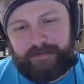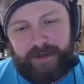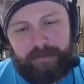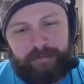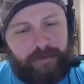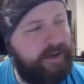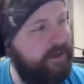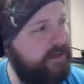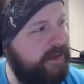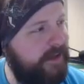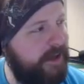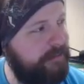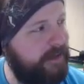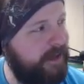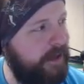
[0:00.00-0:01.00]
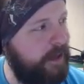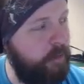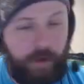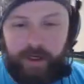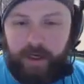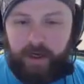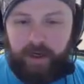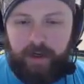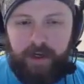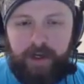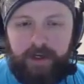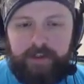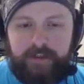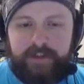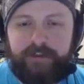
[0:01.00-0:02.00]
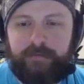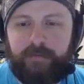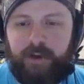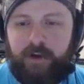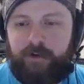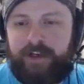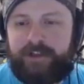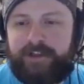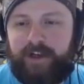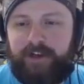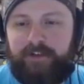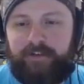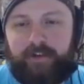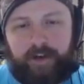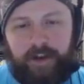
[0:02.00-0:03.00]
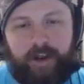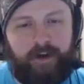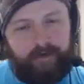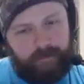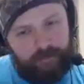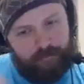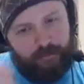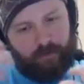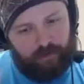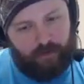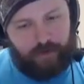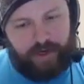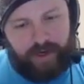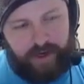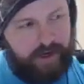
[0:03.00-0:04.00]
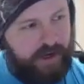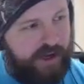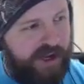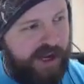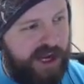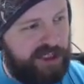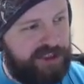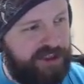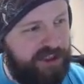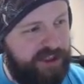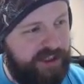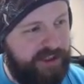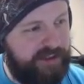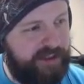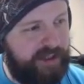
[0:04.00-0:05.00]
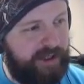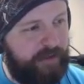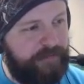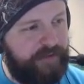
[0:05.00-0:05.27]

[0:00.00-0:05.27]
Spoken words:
we had a pretty good time today. We did some Loki stuff. Got a lot more Loki-ish in there.